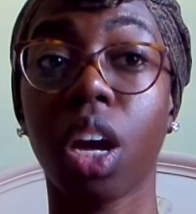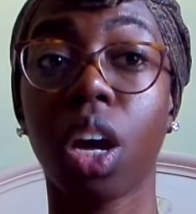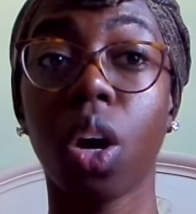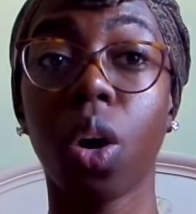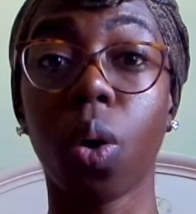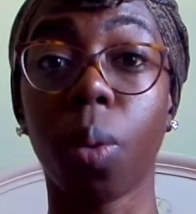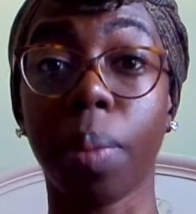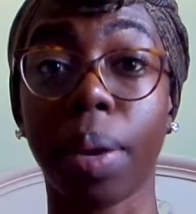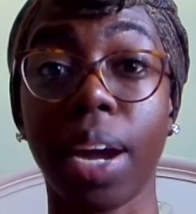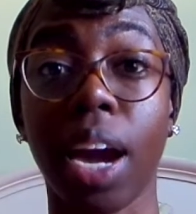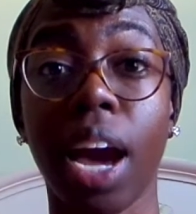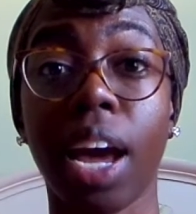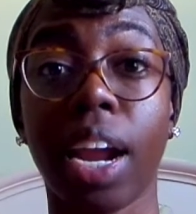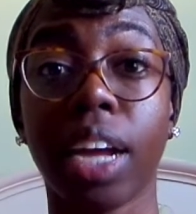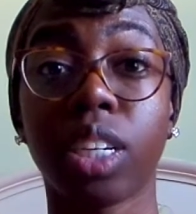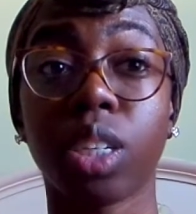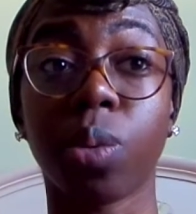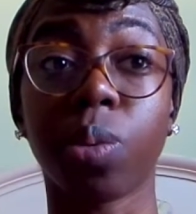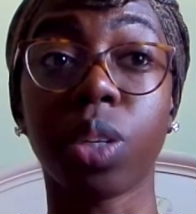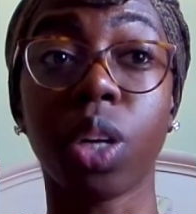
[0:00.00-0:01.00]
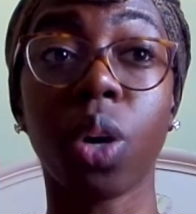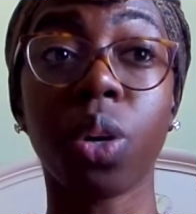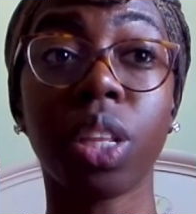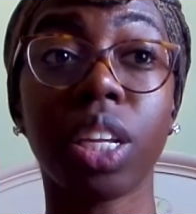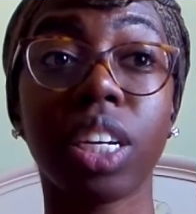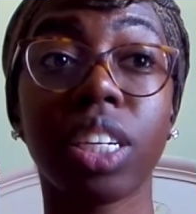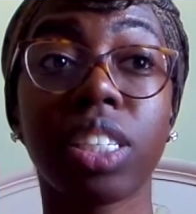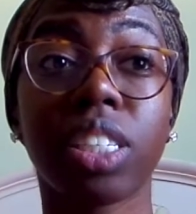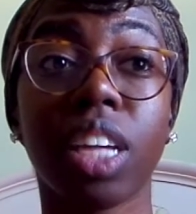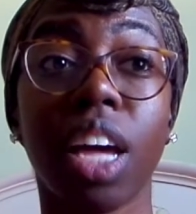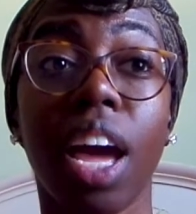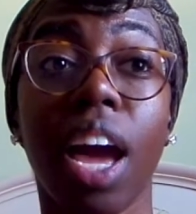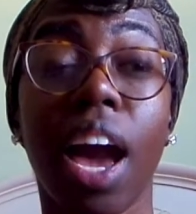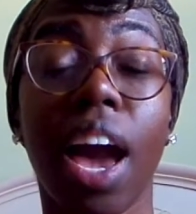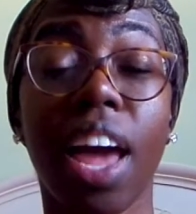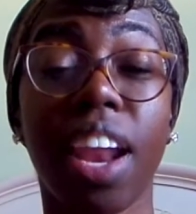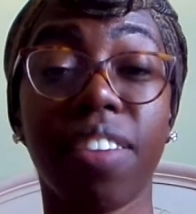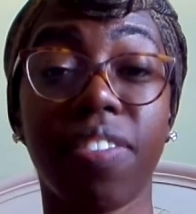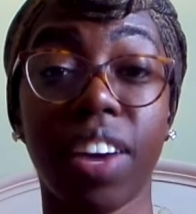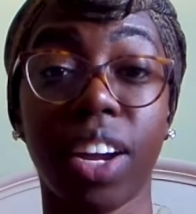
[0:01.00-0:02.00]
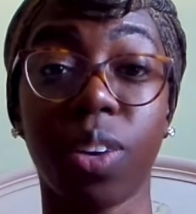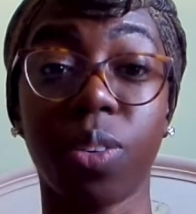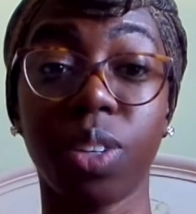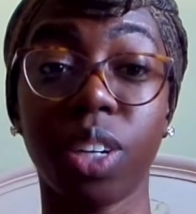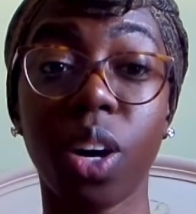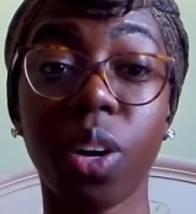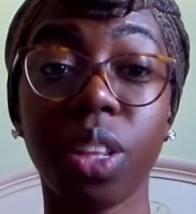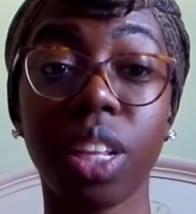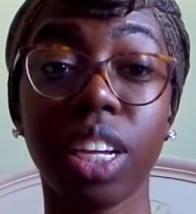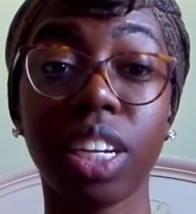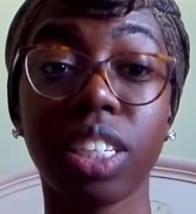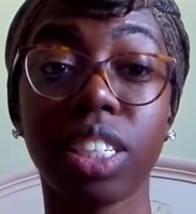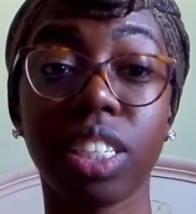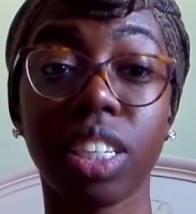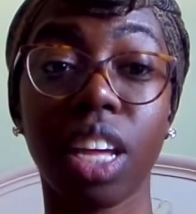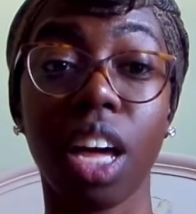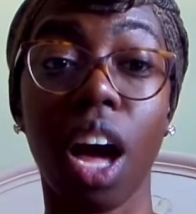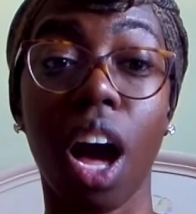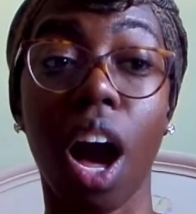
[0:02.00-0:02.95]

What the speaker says: oh my God, I don't know this, and if I don't know this,